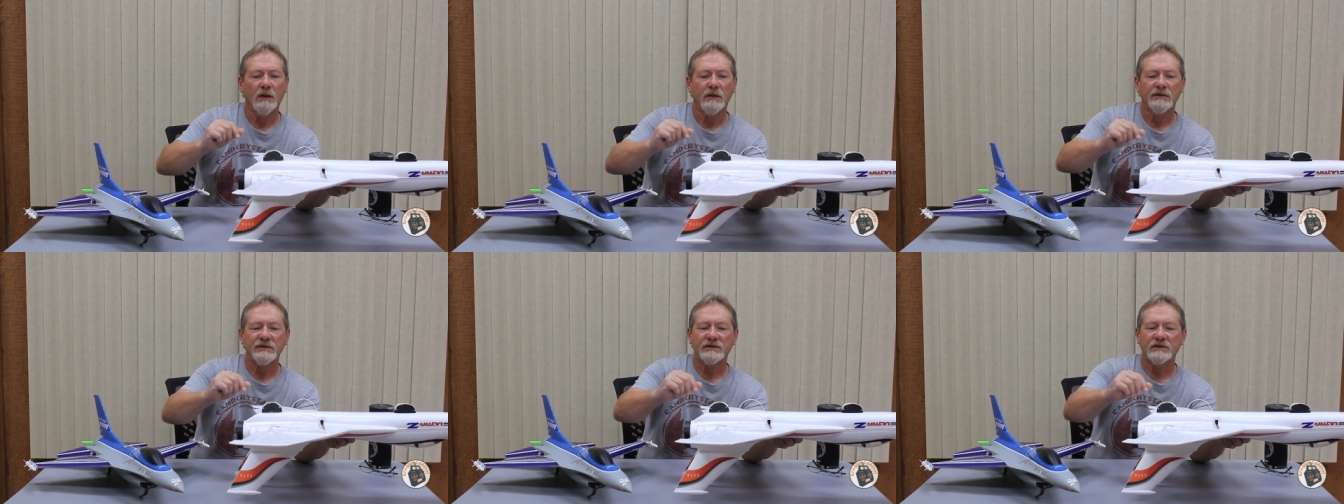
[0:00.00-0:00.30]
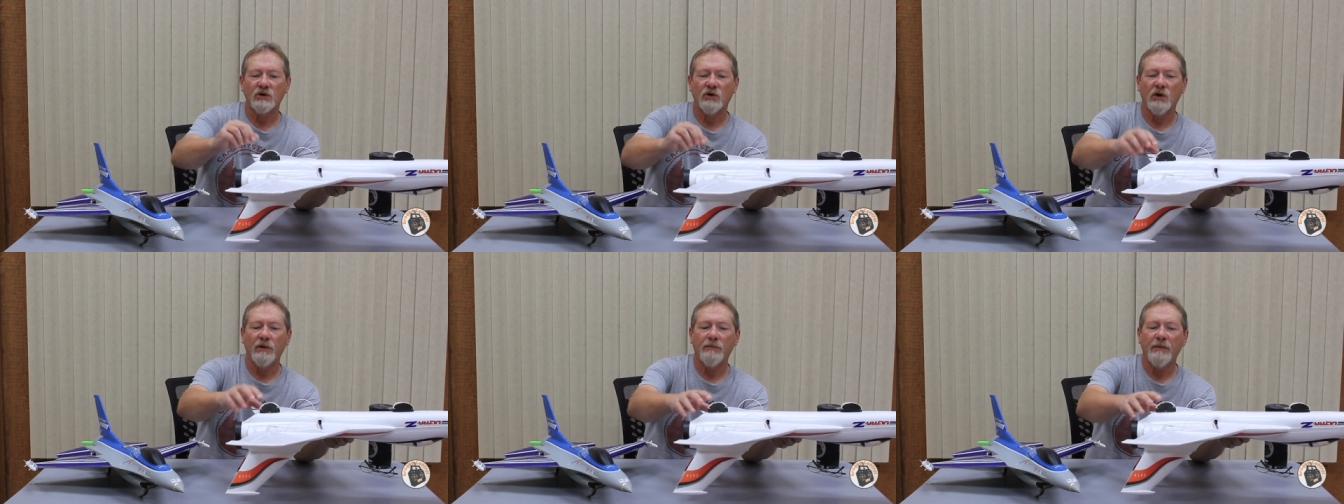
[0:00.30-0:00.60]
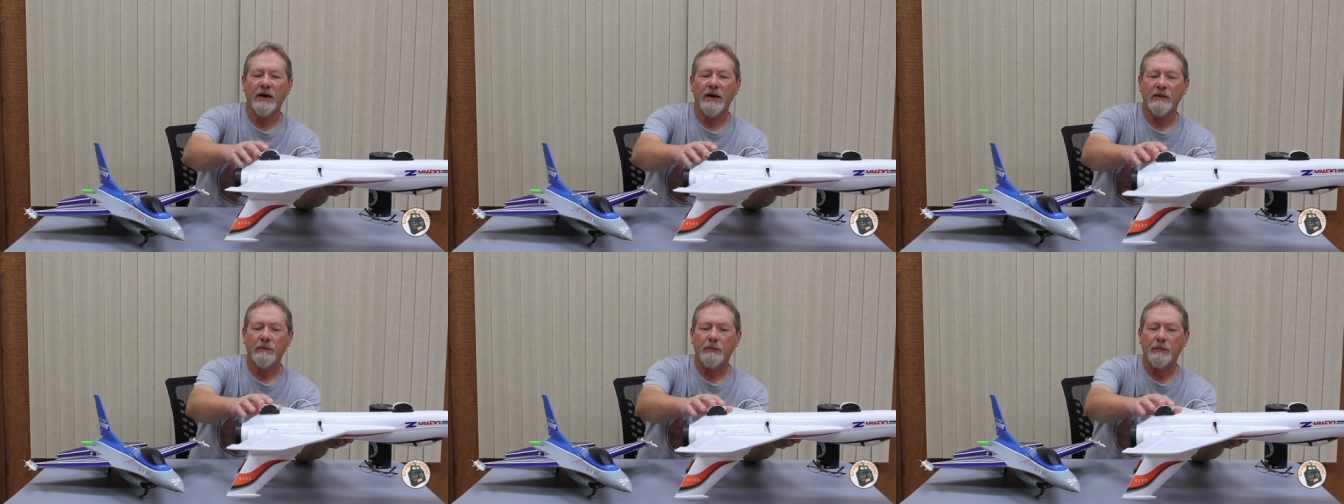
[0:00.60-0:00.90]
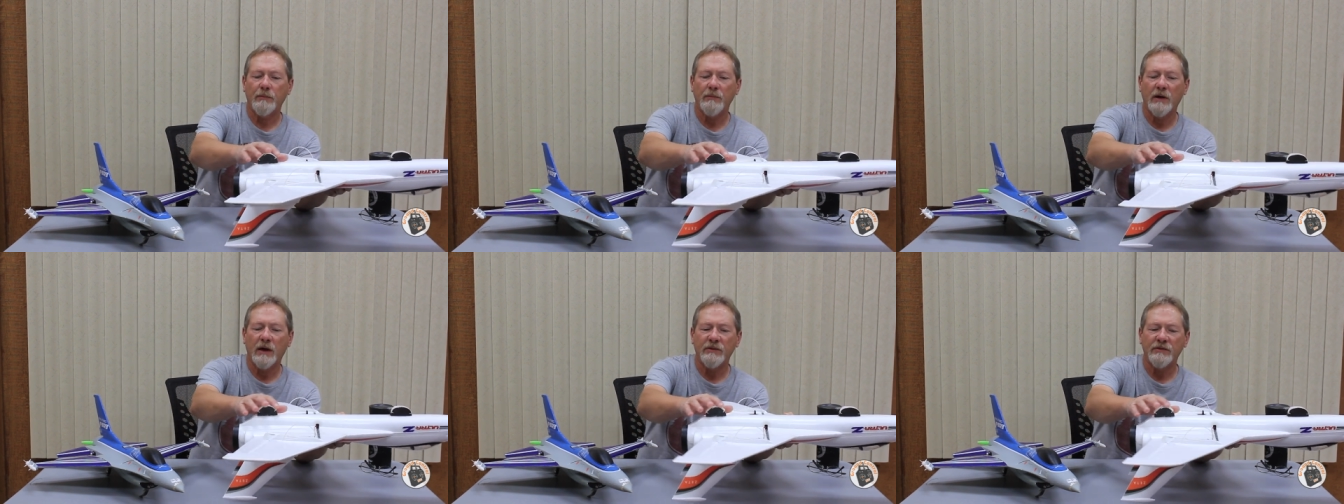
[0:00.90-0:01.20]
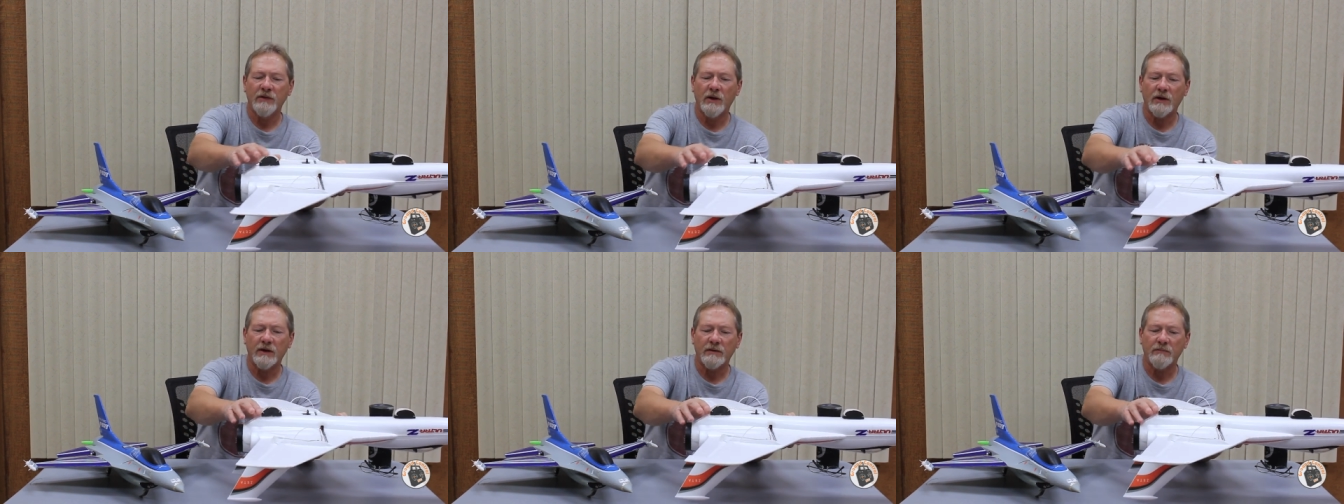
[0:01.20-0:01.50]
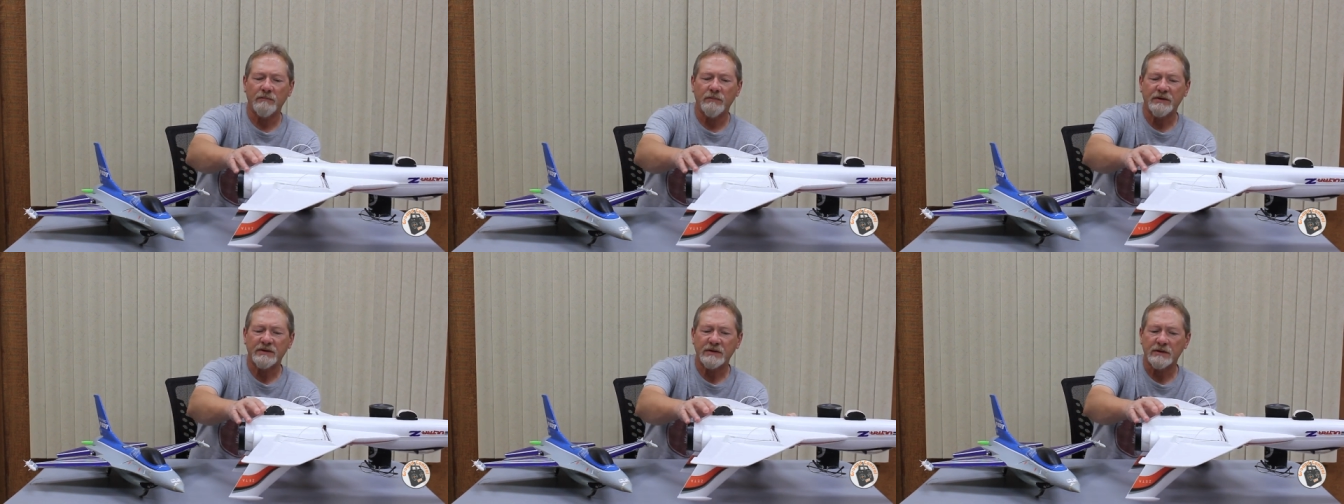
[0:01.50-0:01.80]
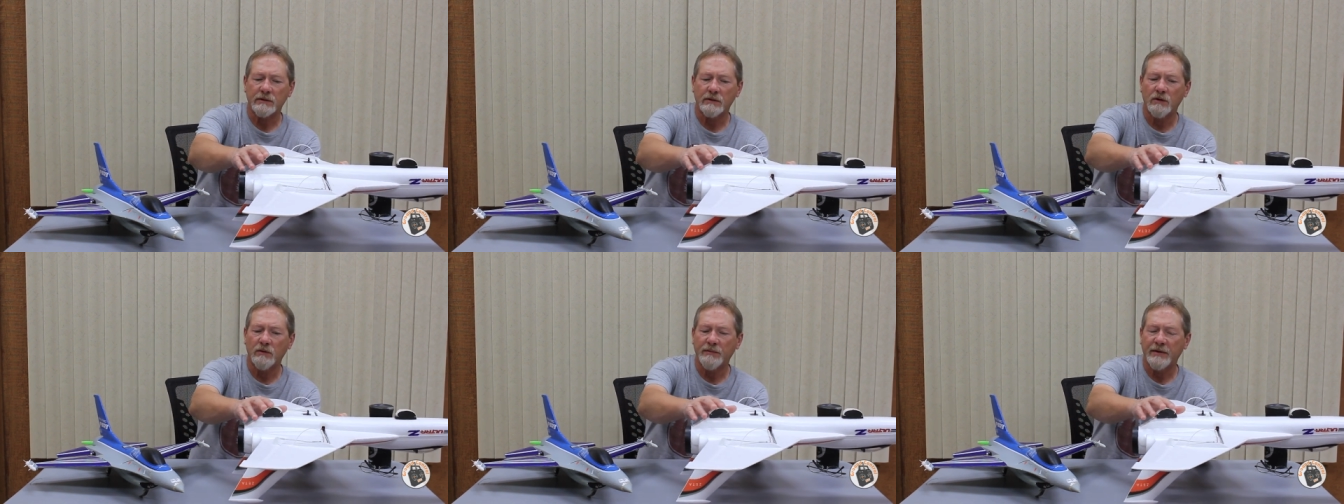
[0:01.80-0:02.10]
So that
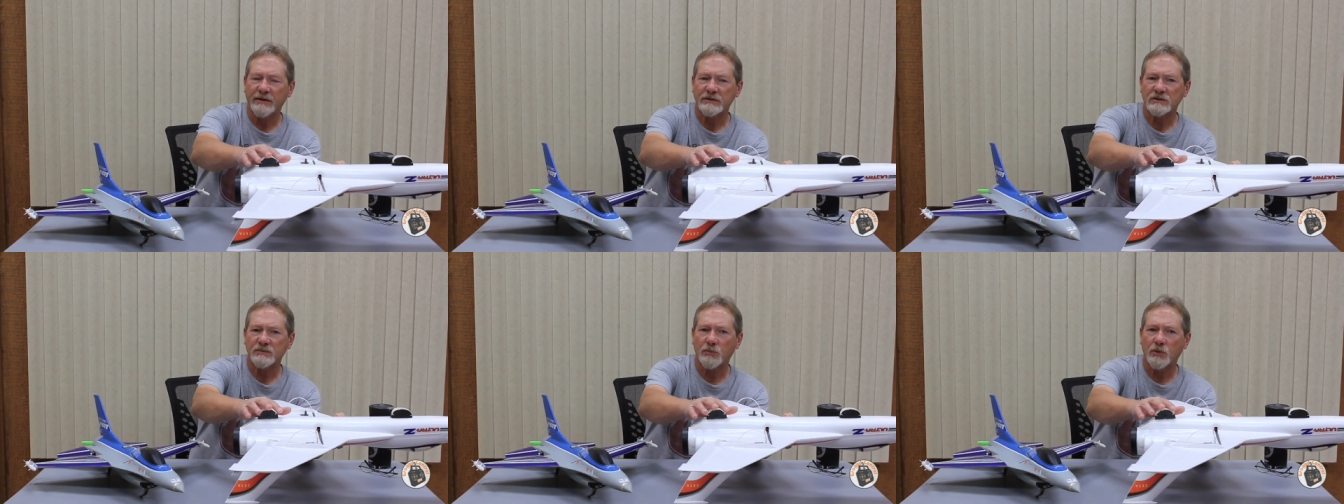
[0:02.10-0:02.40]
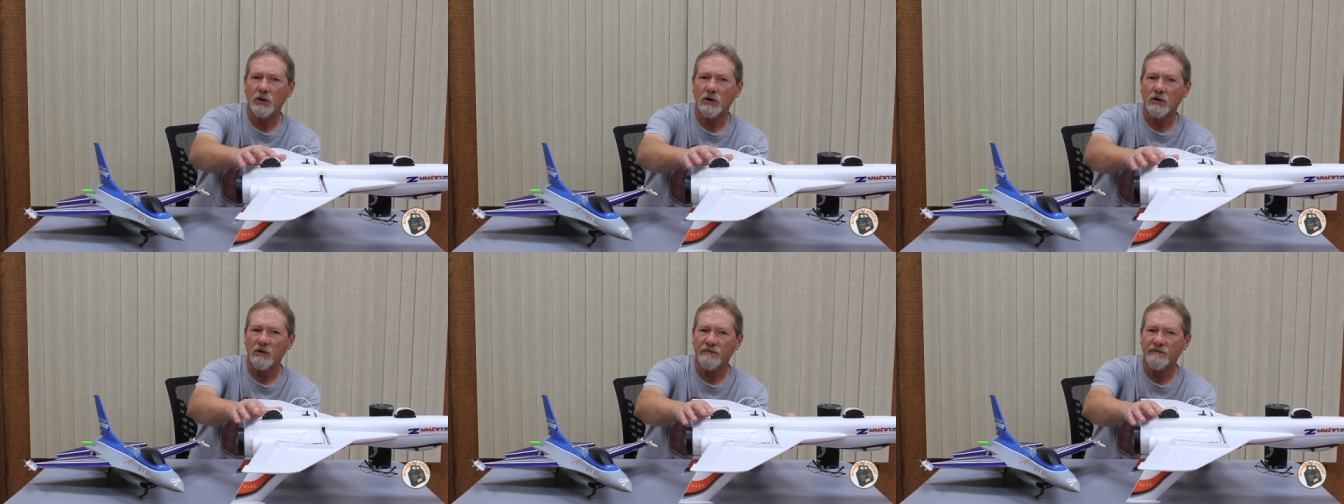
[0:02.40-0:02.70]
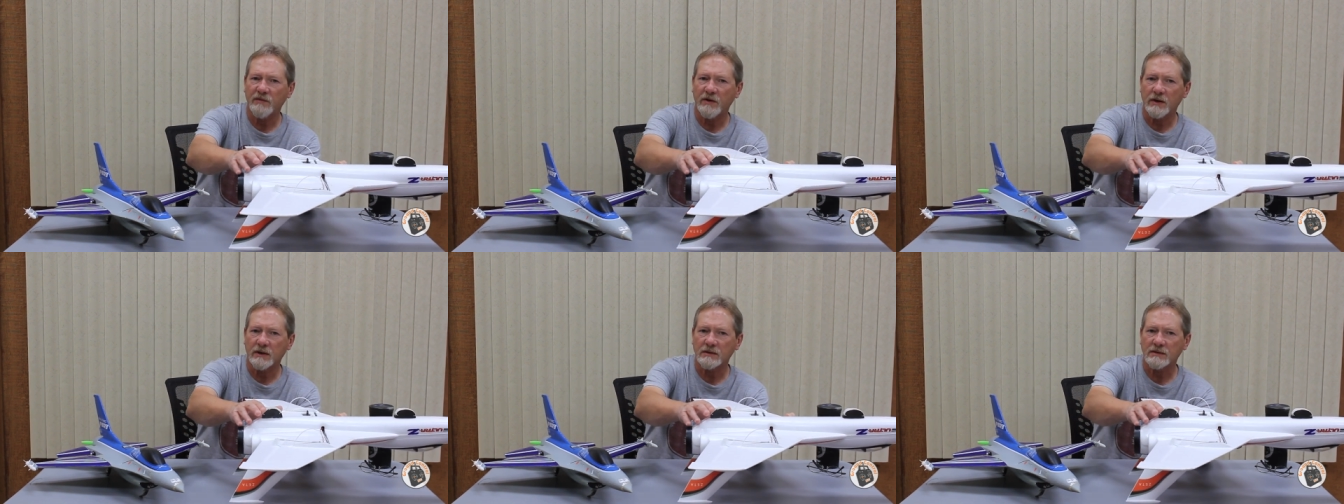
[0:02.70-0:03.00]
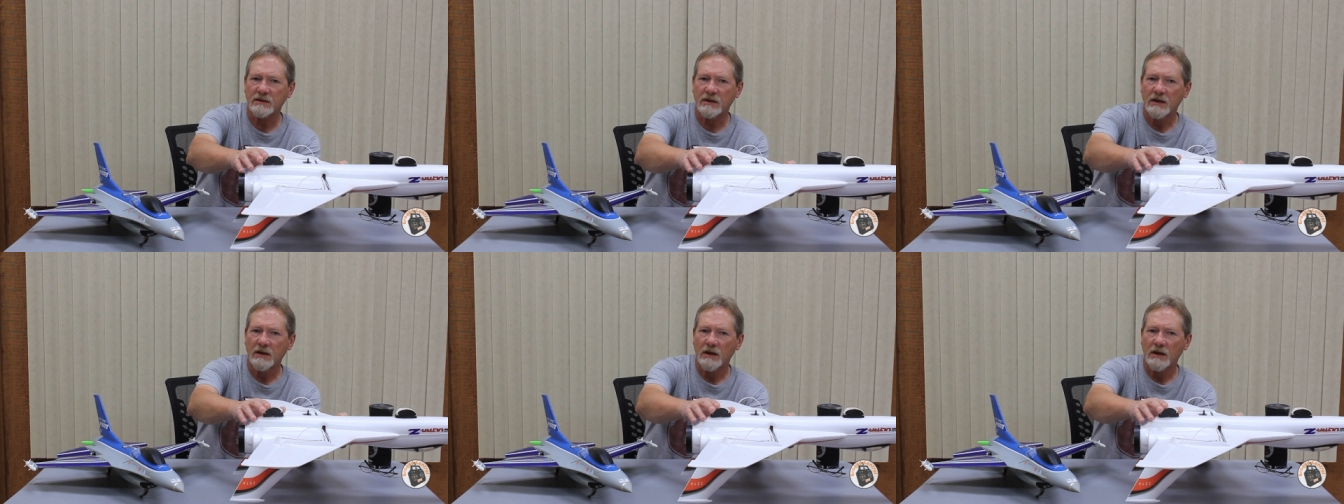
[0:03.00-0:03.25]
material makes perfect